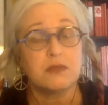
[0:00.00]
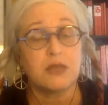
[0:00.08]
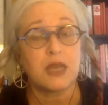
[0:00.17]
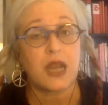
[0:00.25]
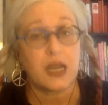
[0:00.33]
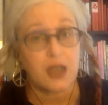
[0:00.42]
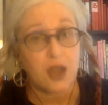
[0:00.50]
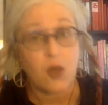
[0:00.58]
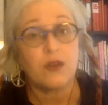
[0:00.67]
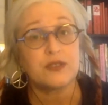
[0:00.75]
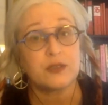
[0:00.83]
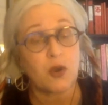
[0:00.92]
and I know
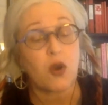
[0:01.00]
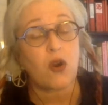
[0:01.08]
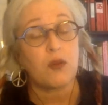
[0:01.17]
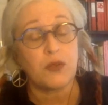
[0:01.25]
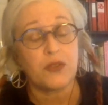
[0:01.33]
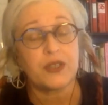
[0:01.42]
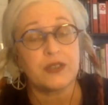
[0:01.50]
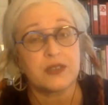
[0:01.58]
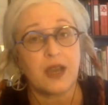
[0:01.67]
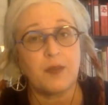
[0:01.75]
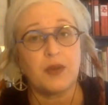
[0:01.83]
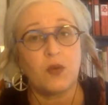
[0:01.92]
of some horrible things
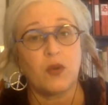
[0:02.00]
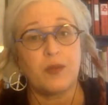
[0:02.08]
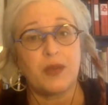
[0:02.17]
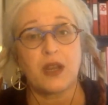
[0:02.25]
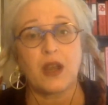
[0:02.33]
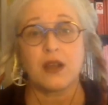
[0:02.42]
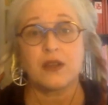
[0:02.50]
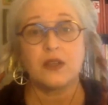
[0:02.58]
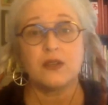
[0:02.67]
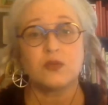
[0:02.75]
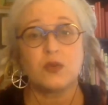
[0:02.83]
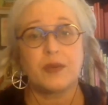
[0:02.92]
that happen to women in
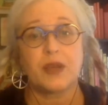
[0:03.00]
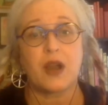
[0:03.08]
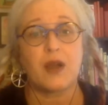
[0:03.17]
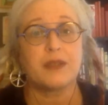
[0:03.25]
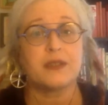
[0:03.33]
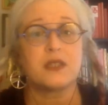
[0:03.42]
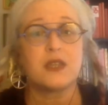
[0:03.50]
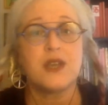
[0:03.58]
condos, women comics.